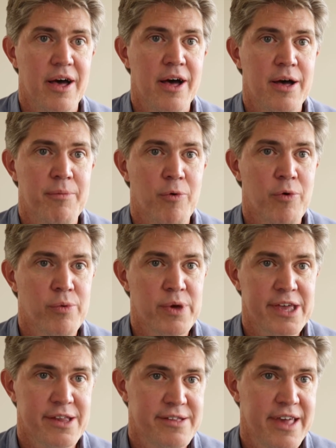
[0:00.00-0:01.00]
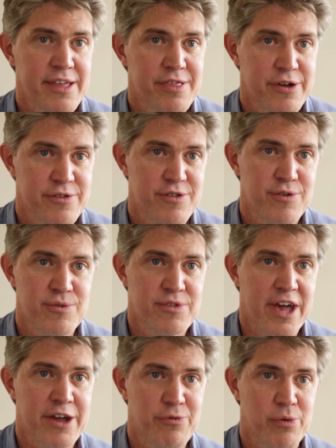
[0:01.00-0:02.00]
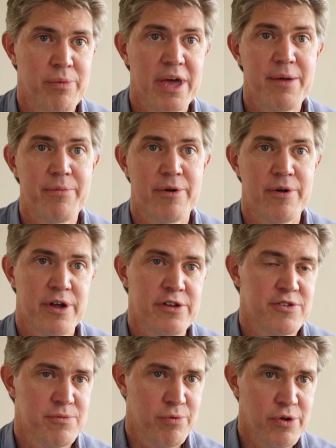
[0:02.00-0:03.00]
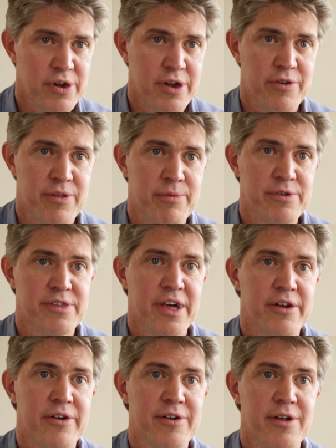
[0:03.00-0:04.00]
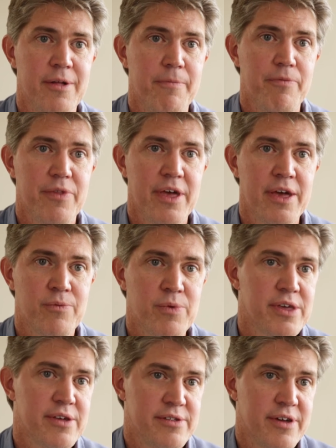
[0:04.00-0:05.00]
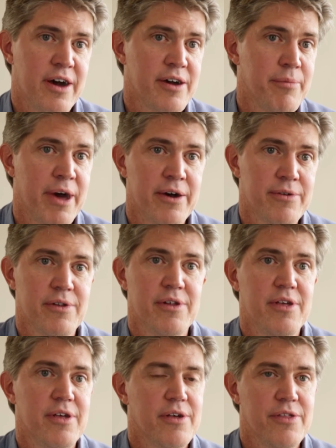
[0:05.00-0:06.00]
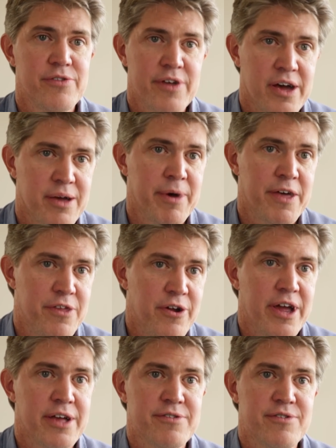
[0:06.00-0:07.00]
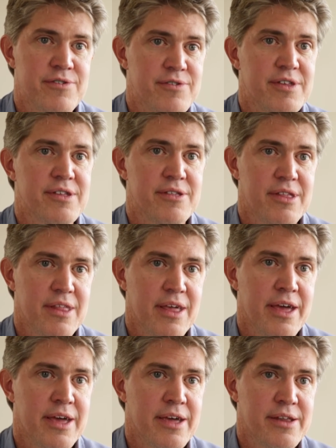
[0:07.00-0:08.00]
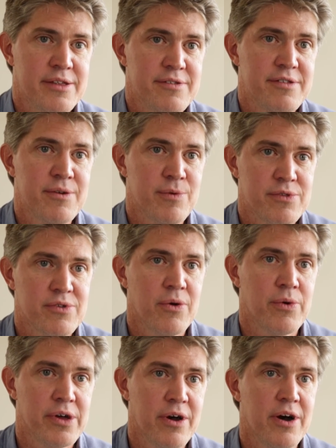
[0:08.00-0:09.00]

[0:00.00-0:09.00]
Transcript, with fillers: or we can take their student's actual paper and just put it under the presenter, and we can talk about their answers and see what's going